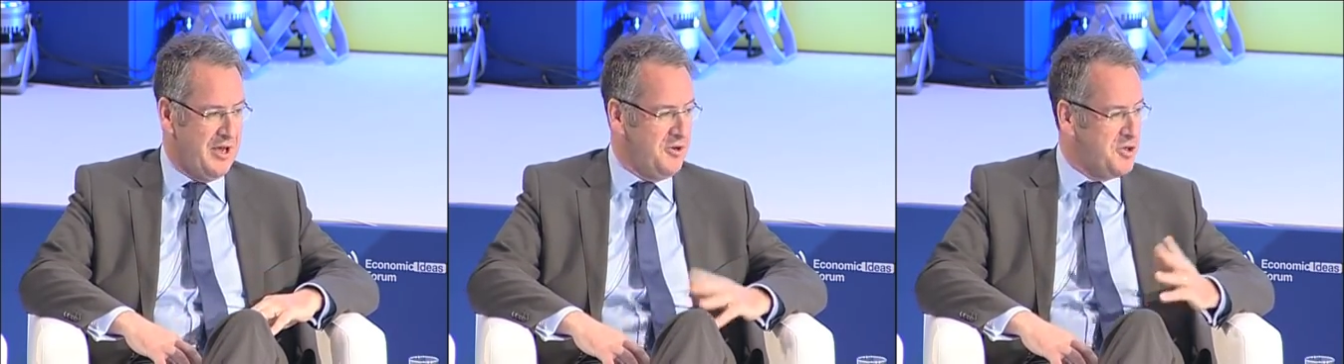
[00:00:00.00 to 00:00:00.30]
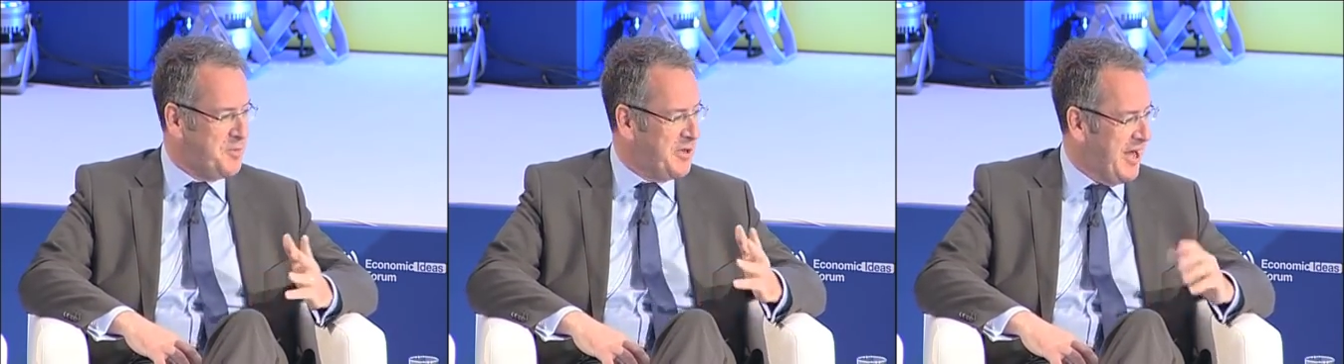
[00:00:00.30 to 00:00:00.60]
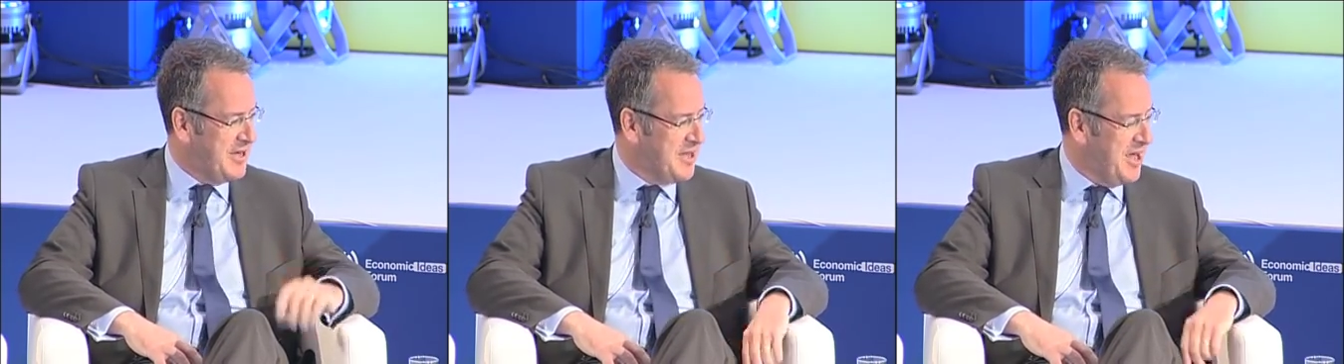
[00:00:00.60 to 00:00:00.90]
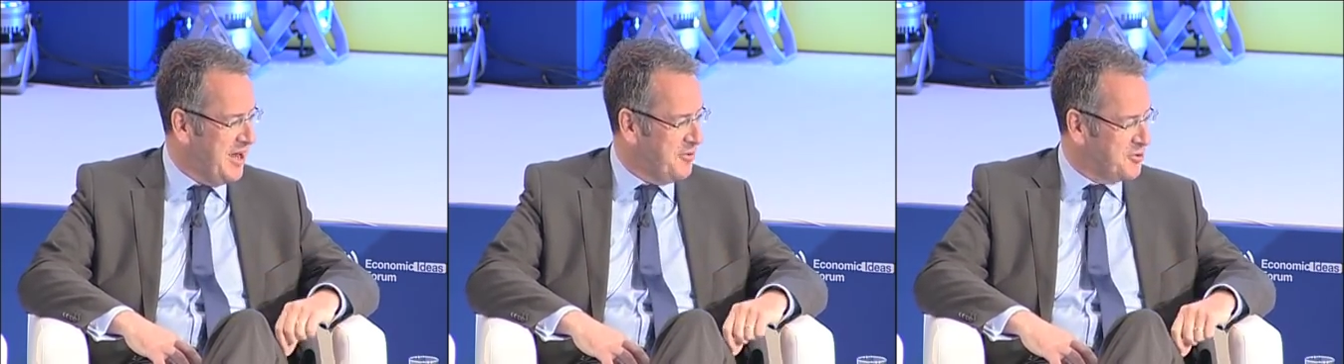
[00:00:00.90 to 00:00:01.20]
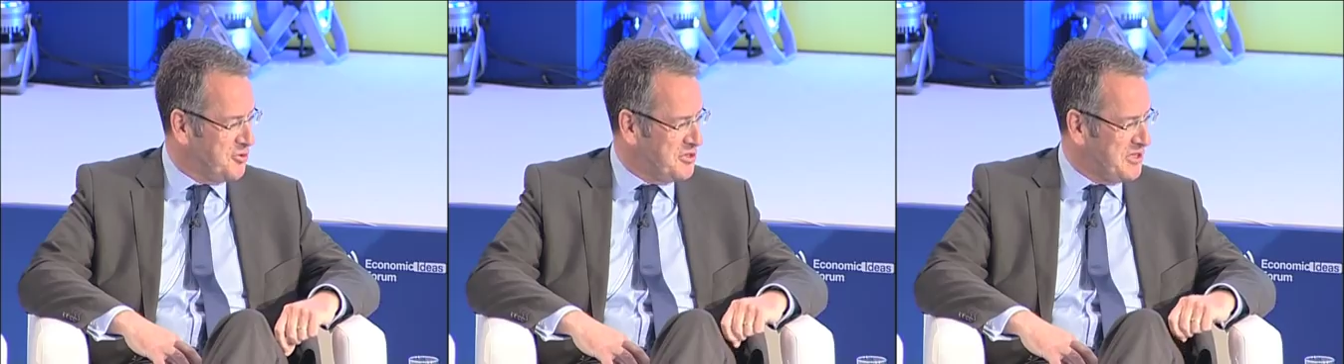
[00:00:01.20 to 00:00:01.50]
It used to be the case, I'm not
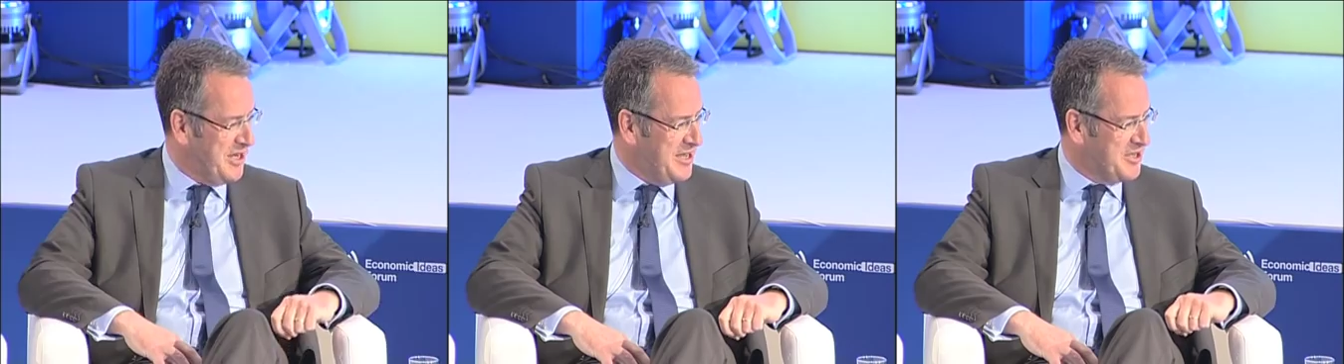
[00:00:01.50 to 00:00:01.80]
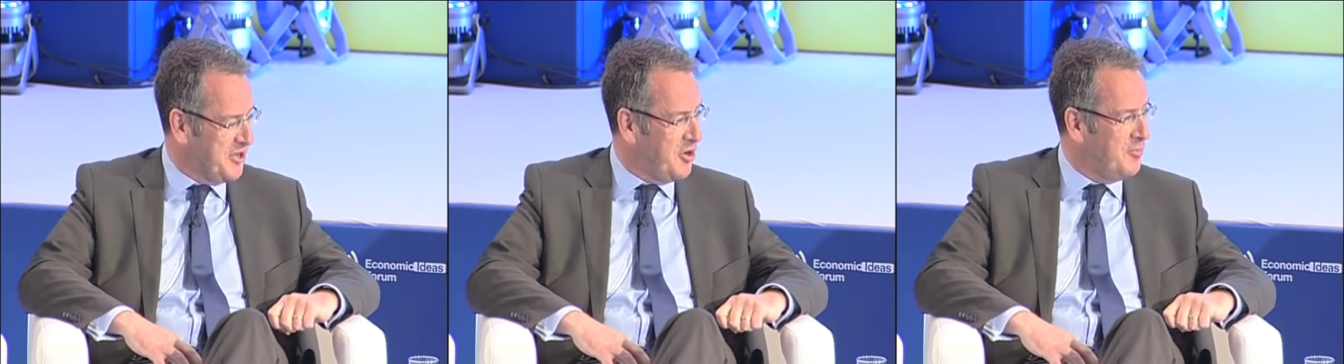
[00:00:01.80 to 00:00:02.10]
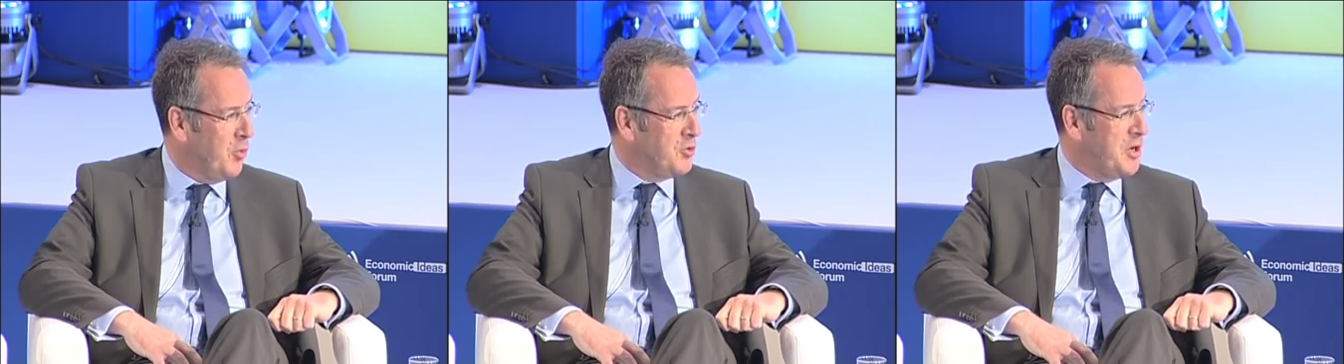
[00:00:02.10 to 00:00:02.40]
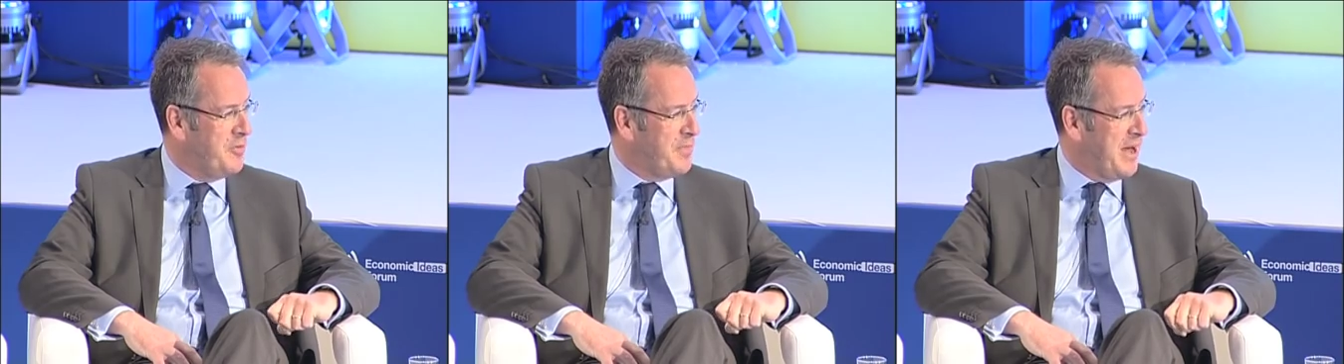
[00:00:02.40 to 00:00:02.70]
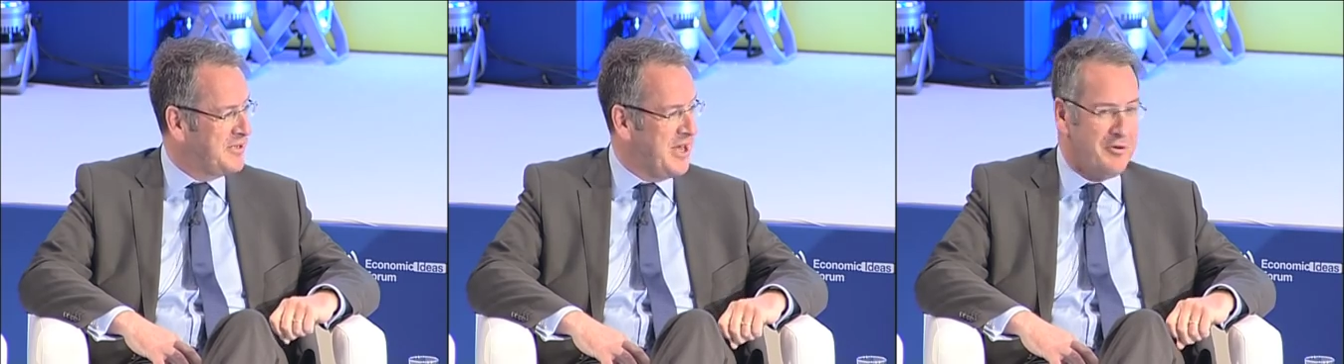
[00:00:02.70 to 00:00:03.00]
sure it still is, that there are more German
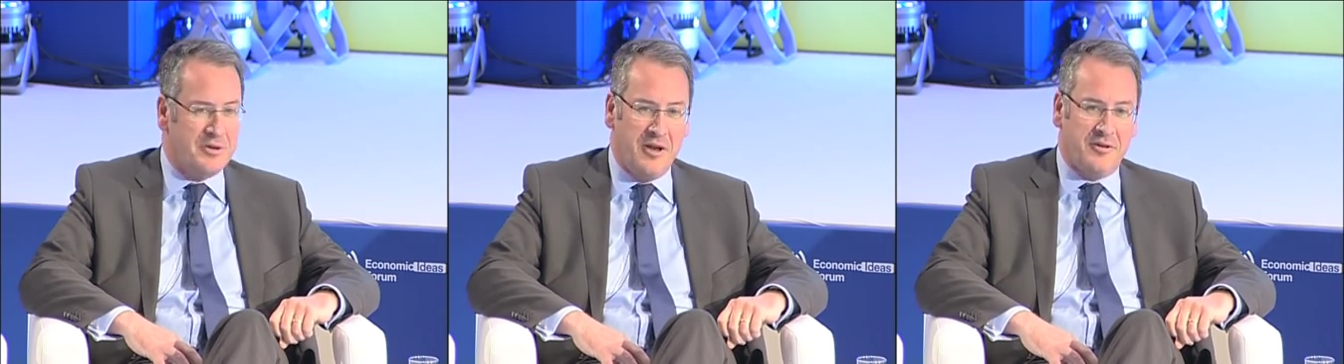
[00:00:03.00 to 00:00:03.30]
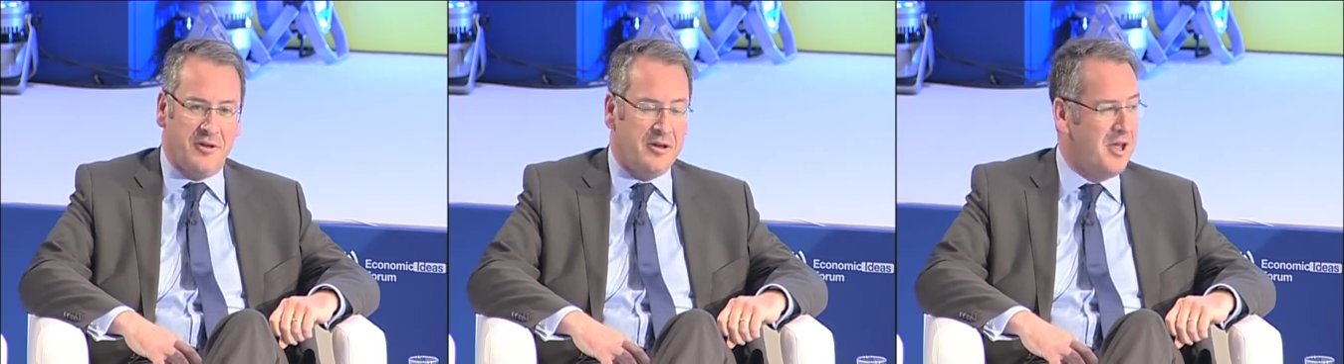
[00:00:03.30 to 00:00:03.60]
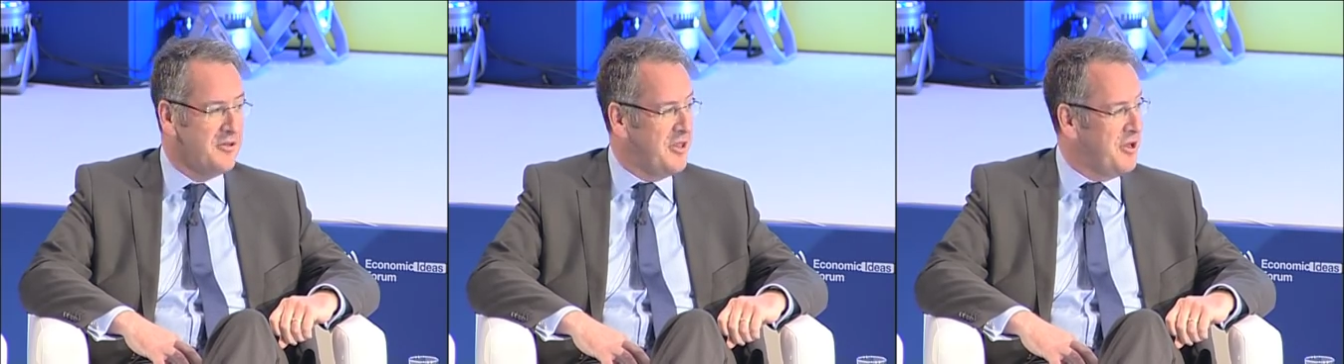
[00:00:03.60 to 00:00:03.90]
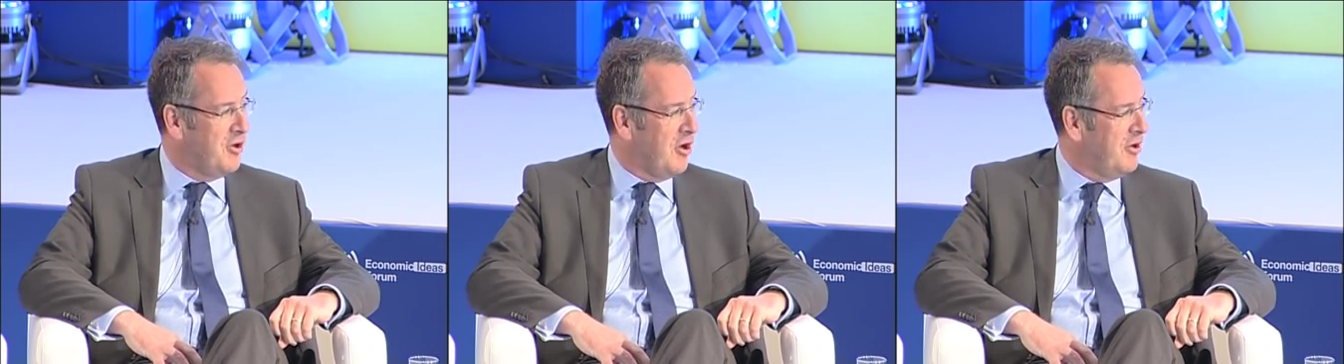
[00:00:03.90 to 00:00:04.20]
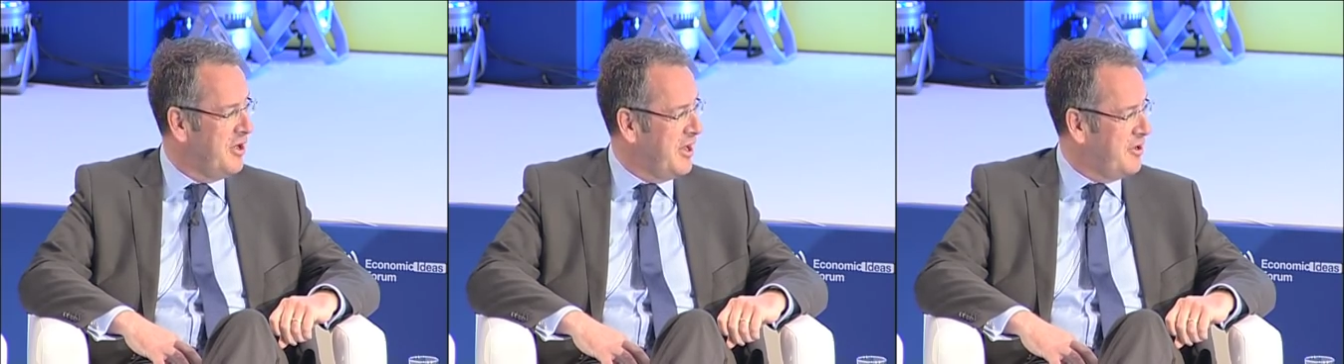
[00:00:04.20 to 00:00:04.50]
banks here in London than there are
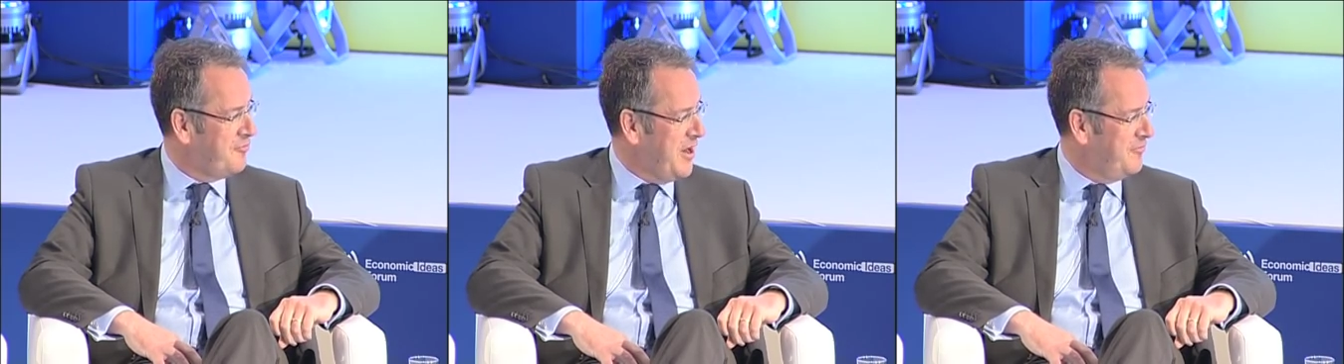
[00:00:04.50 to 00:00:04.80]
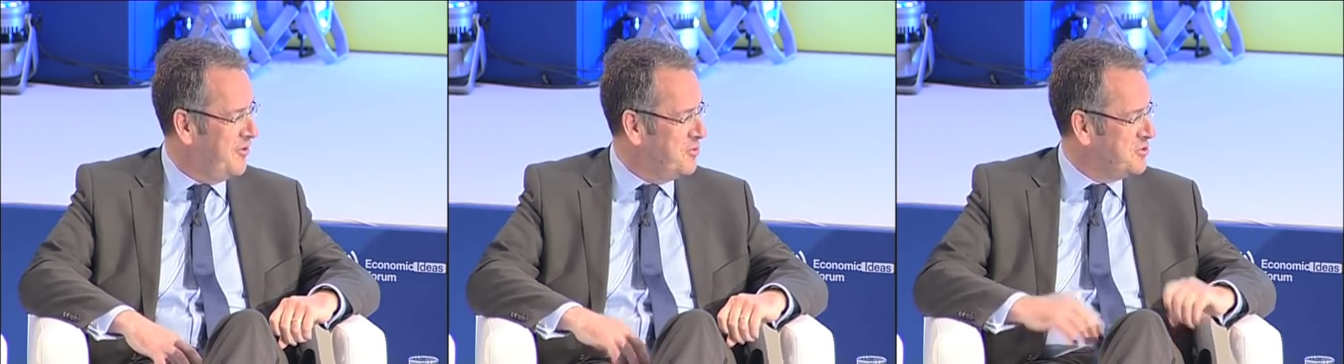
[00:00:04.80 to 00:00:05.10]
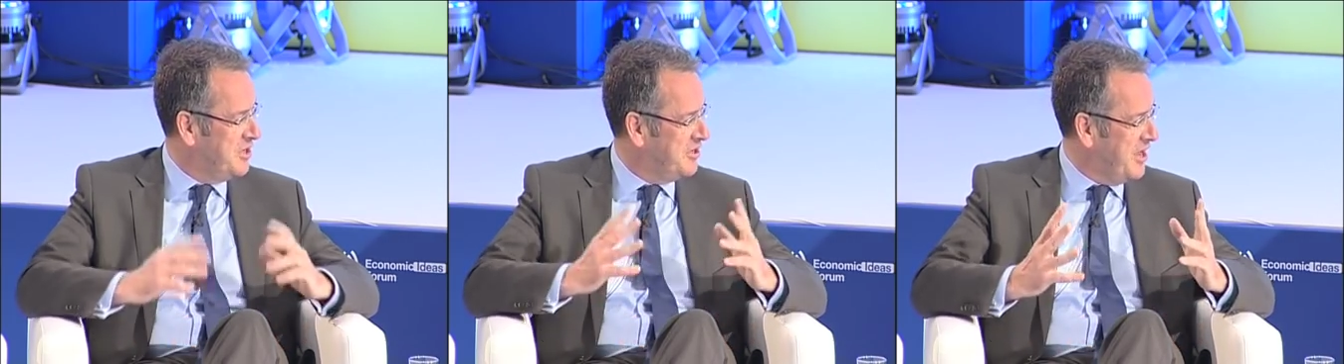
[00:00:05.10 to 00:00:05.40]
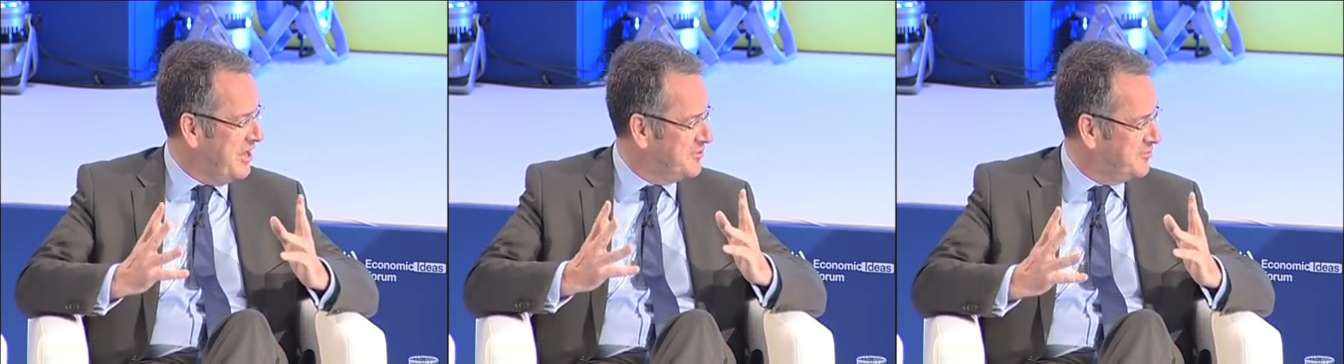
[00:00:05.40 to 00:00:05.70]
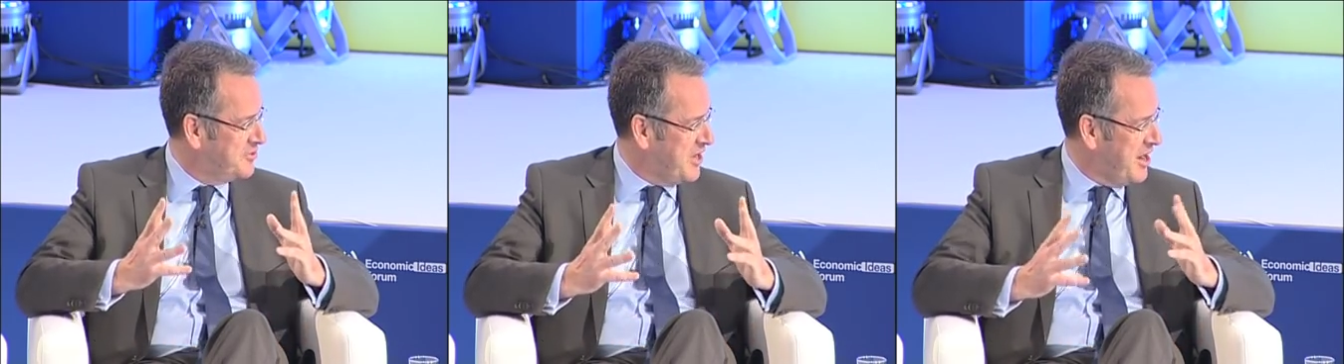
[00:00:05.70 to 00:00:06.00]
in Frankfurt, which is a sort of
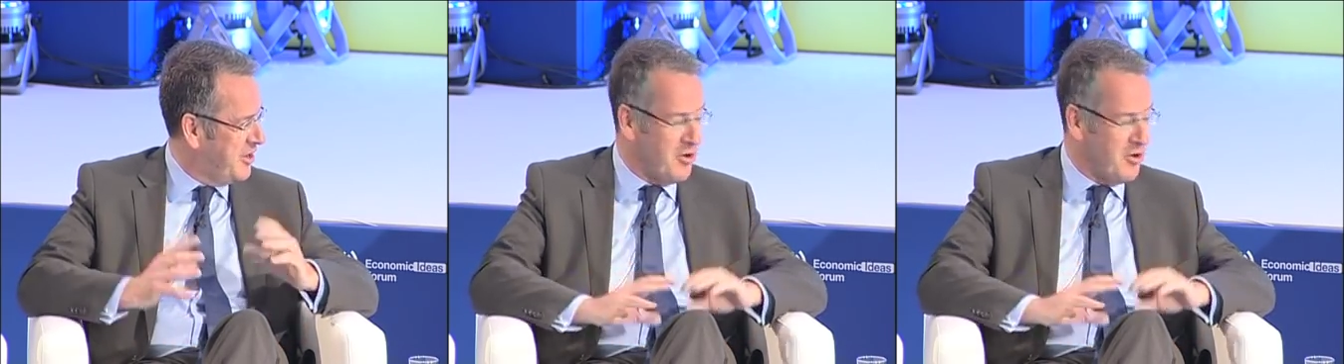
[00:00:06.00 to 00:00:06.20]
sign